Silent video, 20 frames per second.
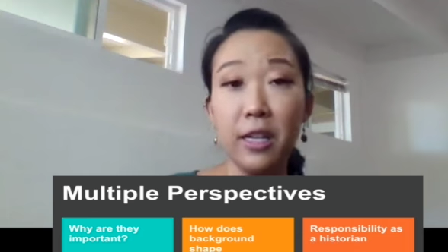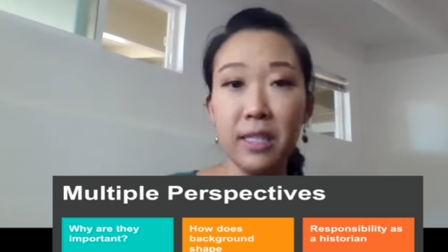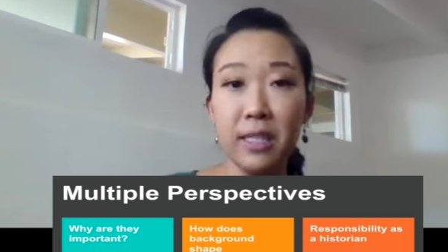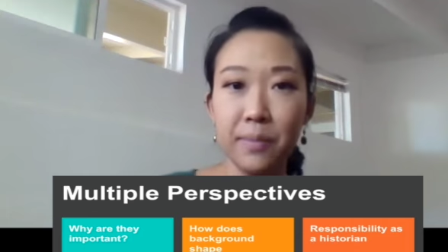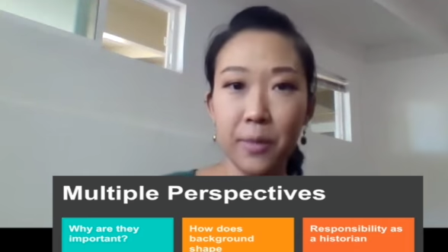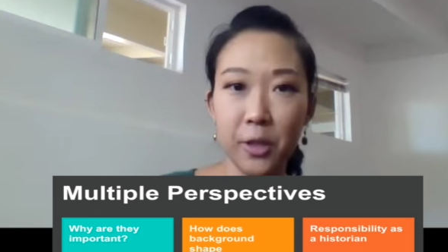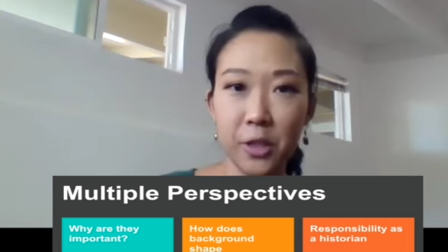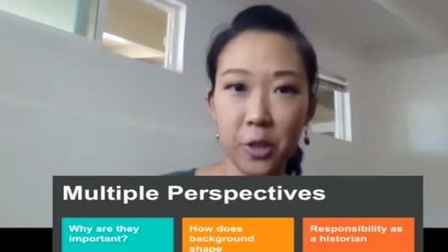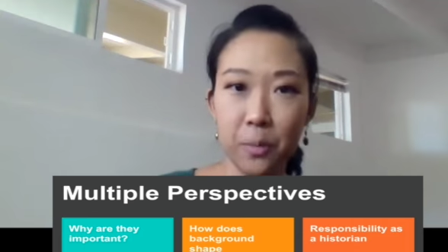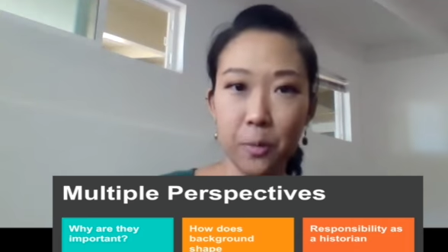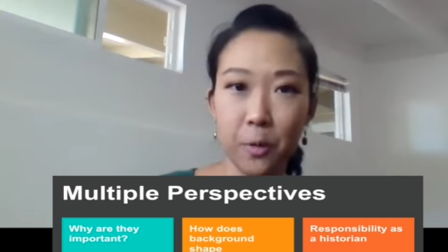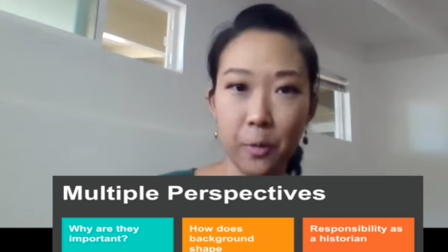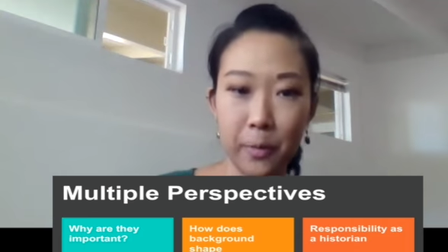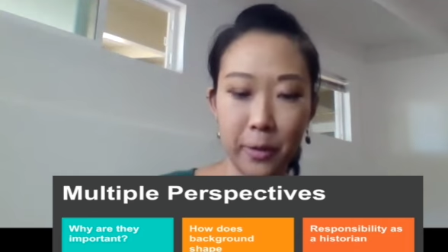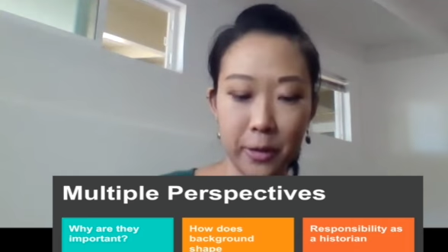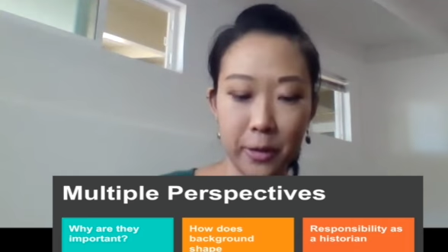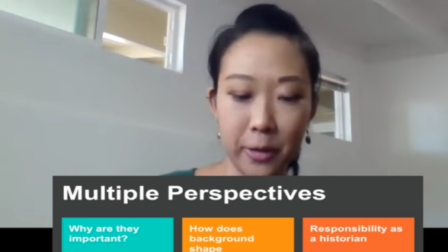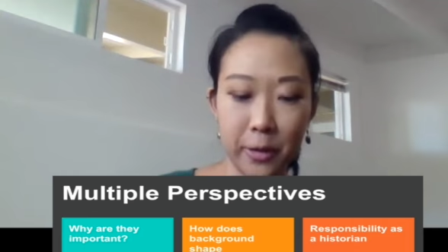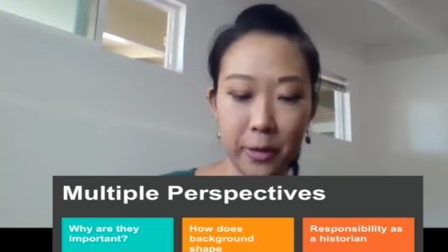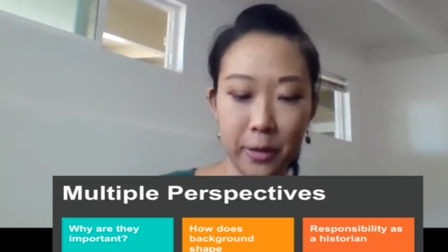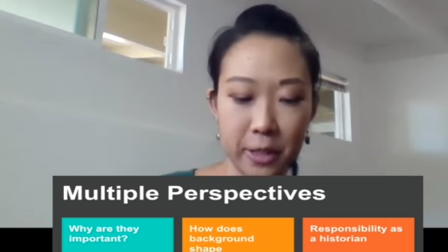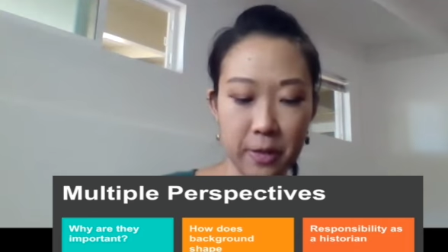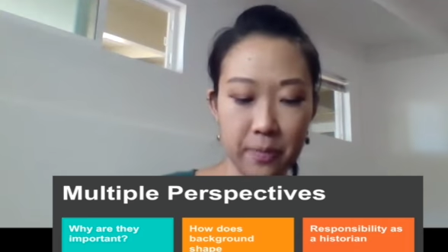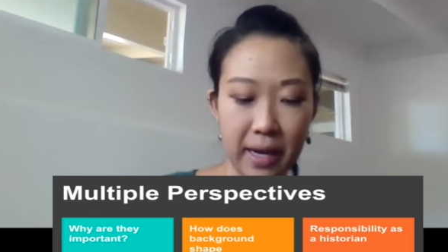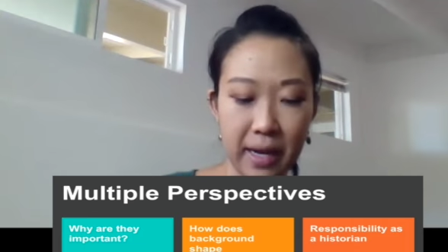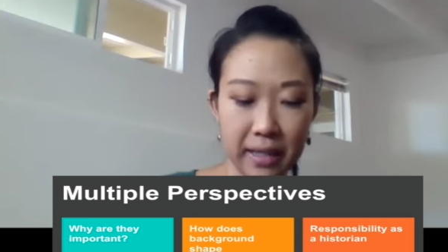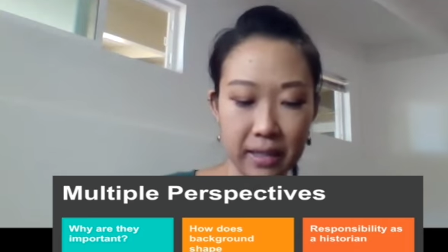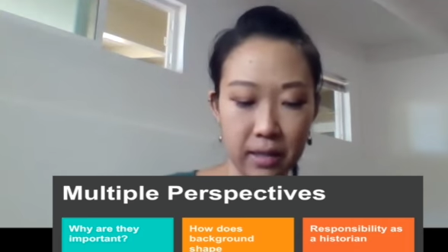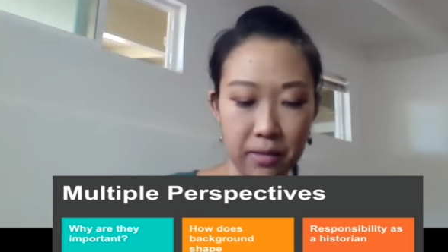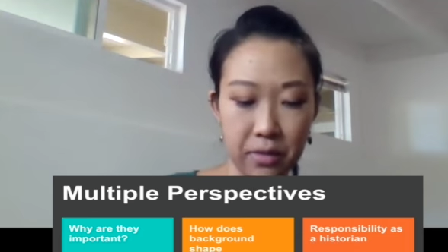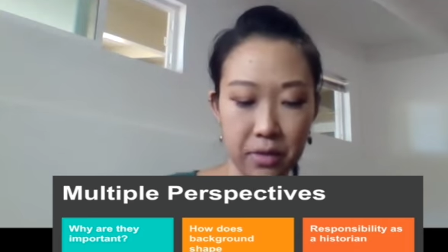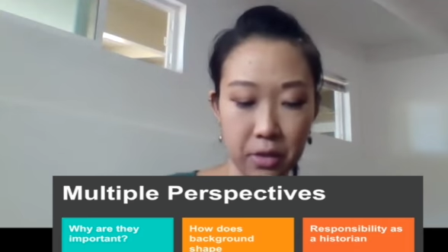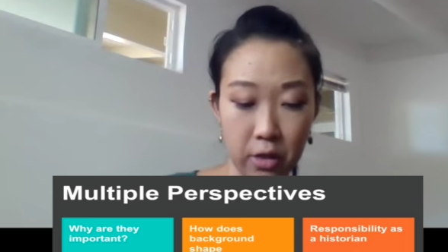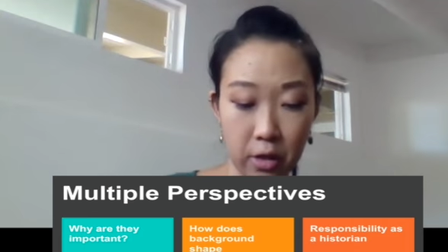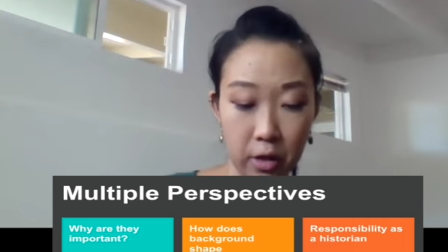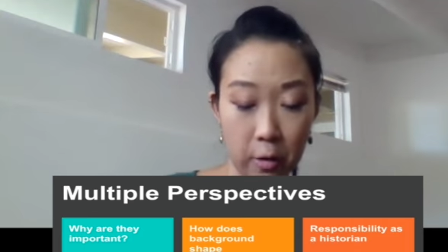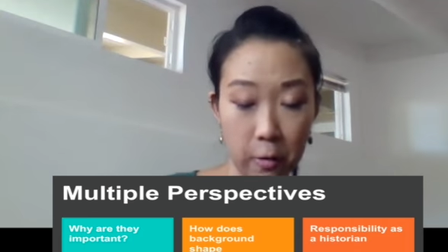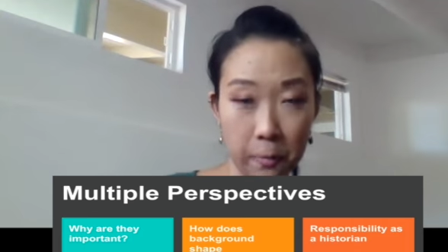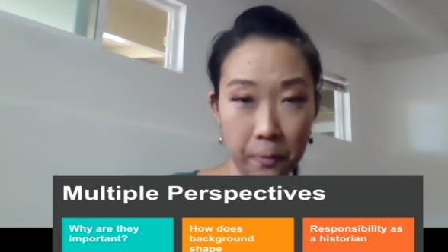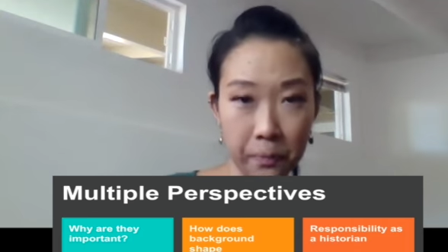as multiple perspectives
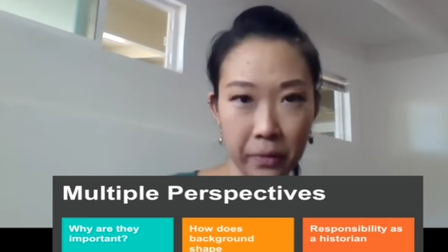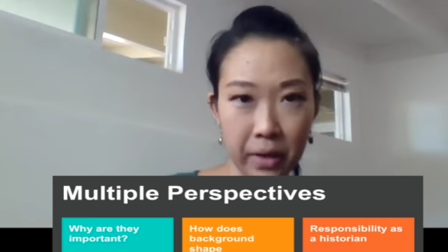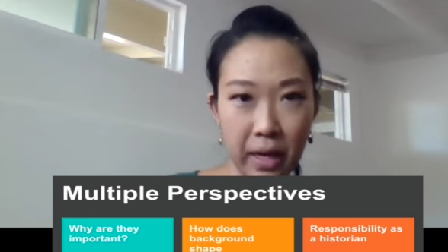go,